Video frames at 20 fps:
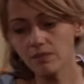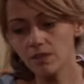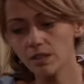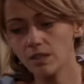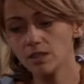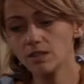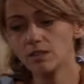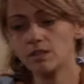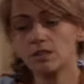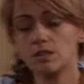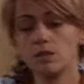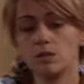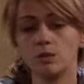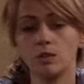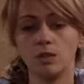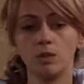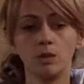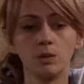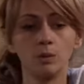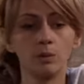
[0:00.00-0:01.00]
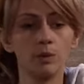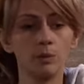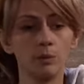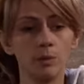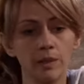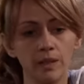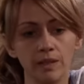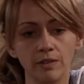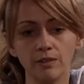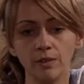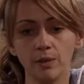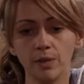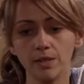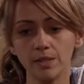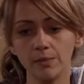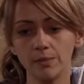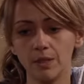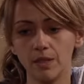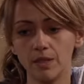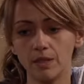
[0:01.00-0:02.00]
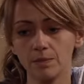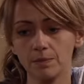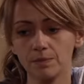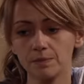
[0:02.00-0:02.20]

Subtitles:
this is only going one way, if you ask me.